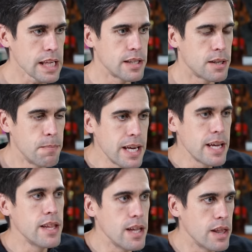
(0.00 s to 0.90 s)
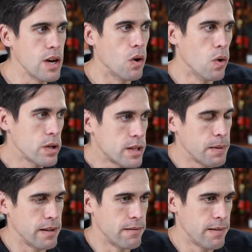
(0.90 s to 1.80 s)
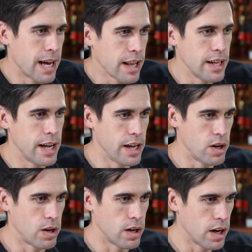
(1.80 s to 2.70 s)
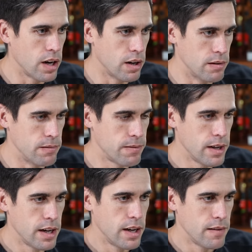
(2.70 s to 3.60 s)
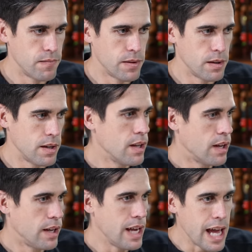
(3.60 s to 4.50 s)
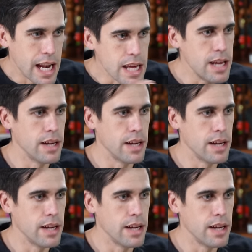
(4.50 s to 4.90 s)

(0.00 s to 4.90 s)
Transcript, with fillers: to me the the ultimate validator of any